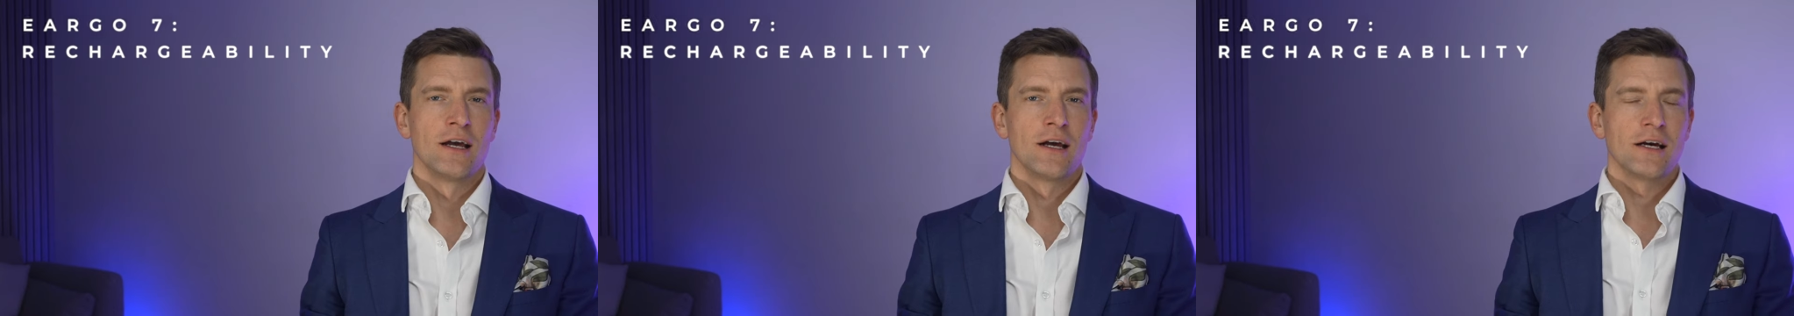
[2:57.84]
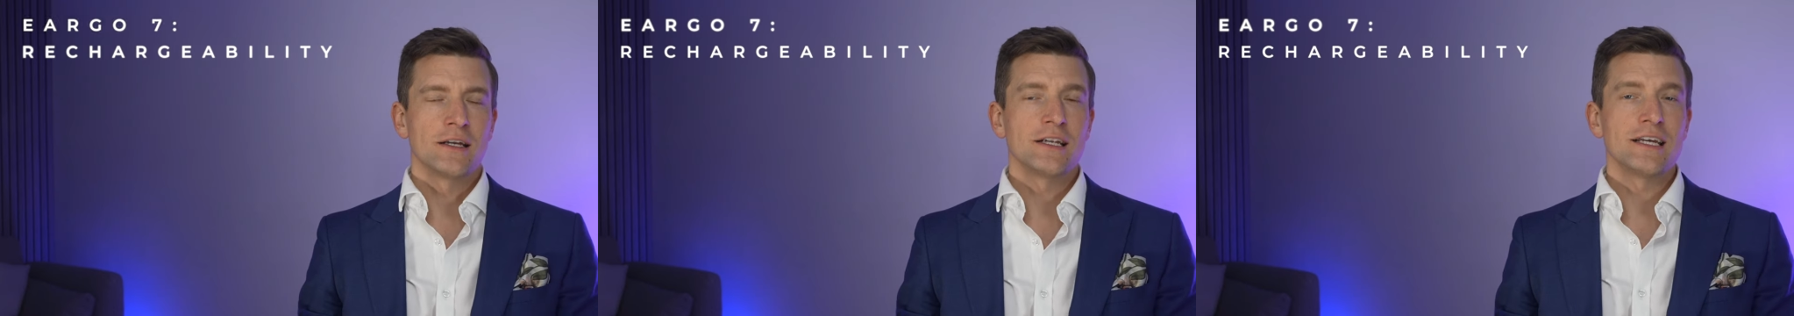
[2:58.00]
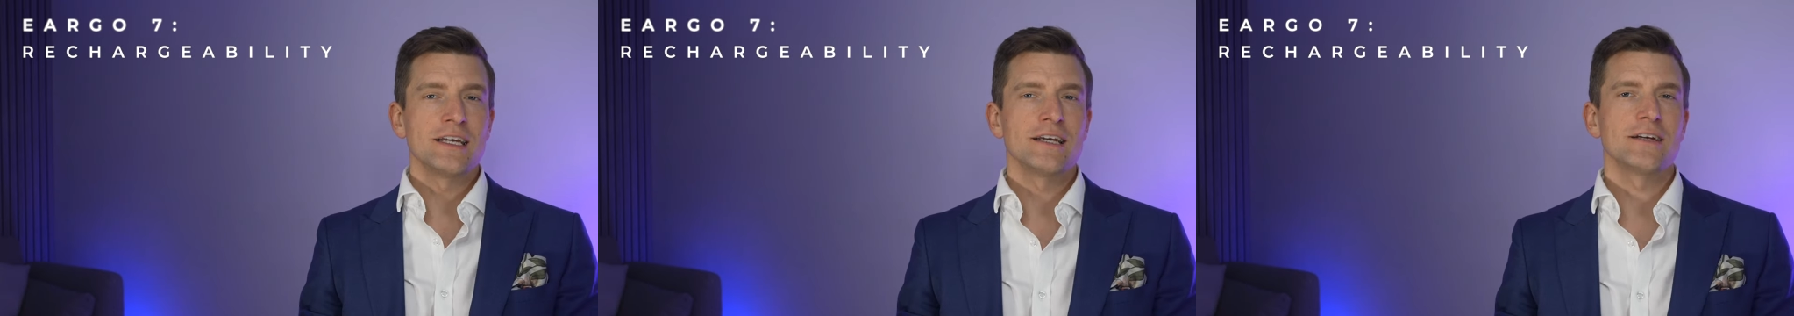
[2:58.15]

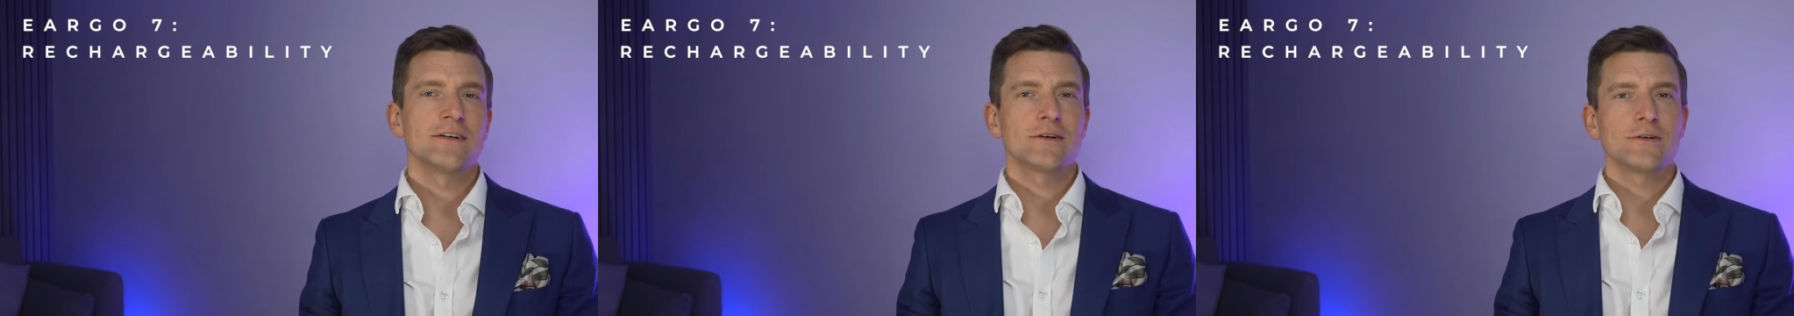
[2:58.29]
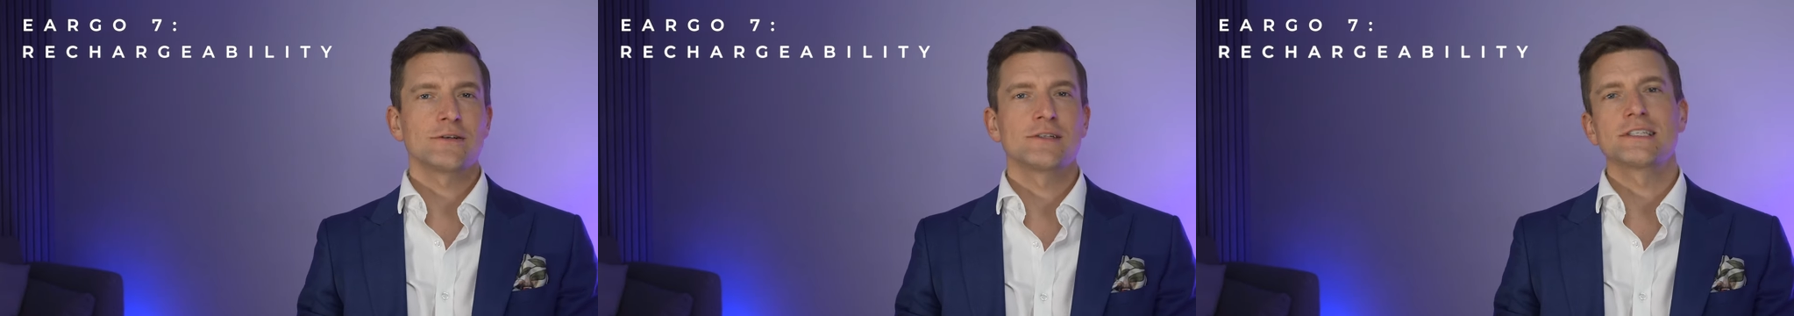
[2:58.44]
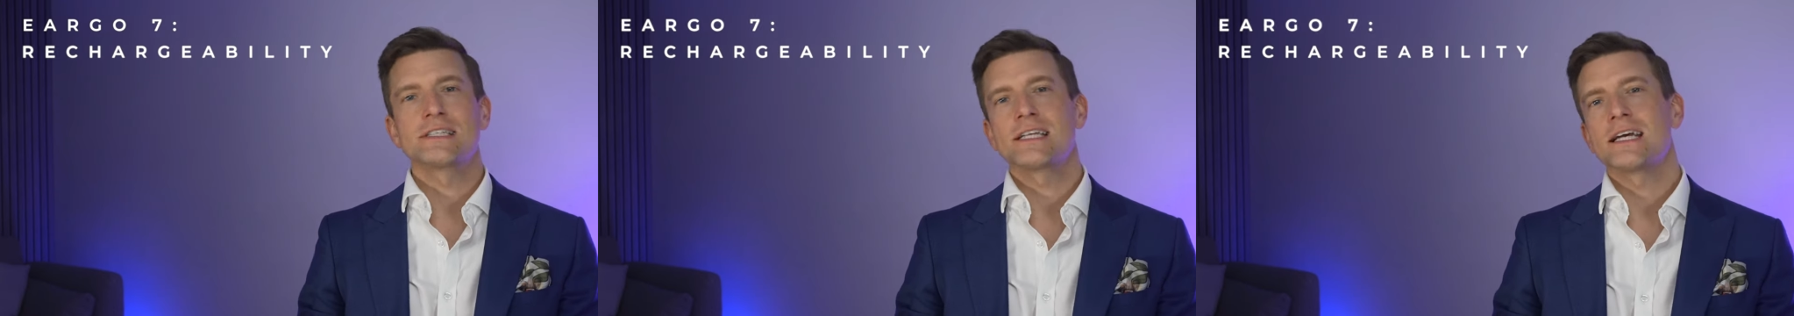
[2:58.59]
An
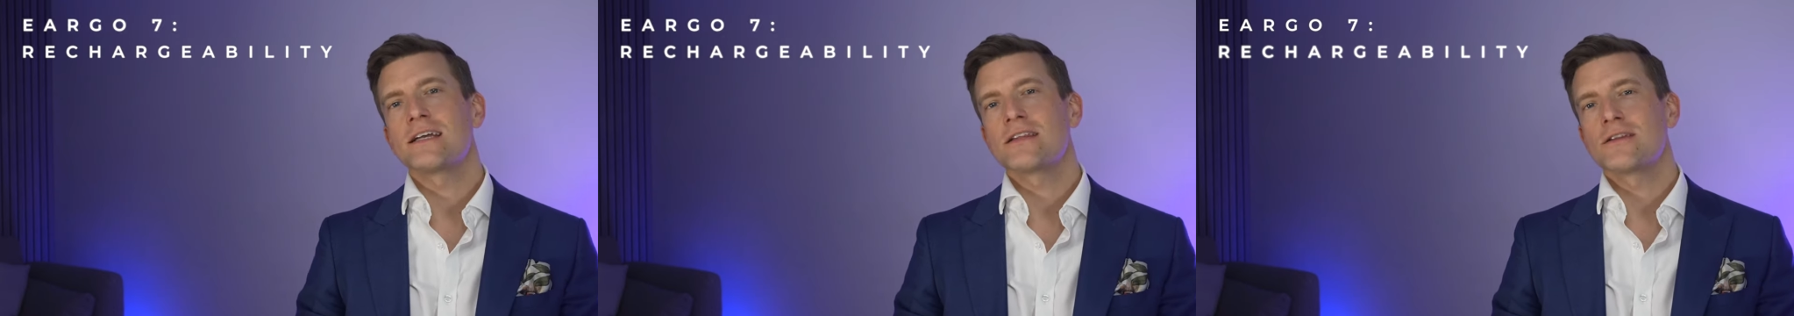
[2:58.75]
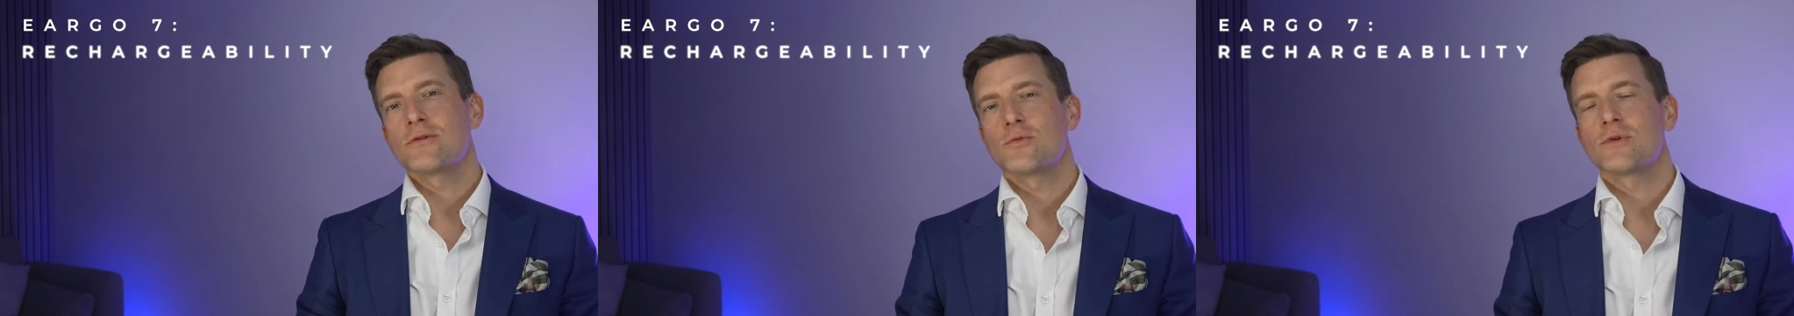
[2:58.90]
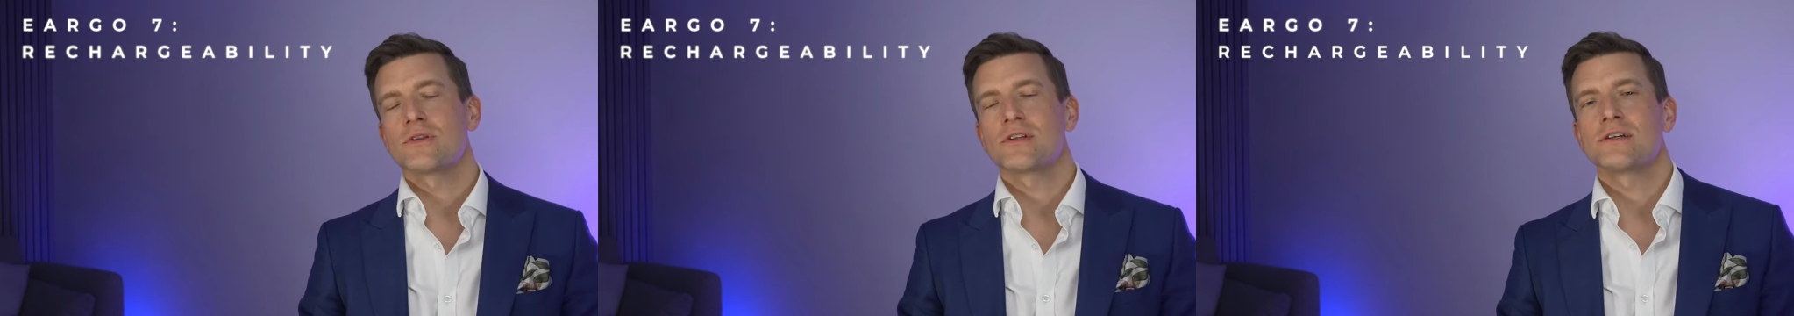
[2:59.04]
Eargo state
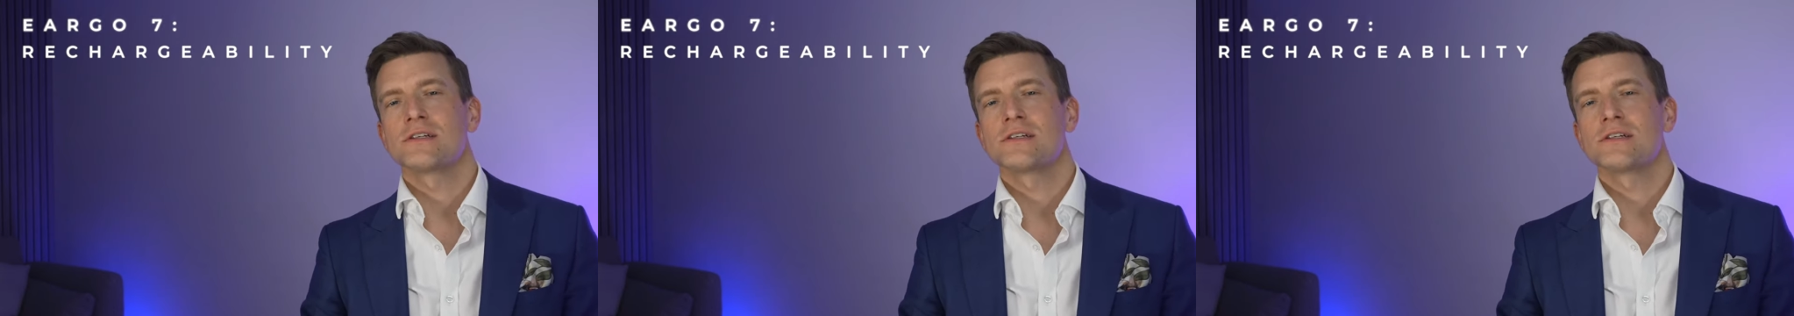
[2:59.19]
that with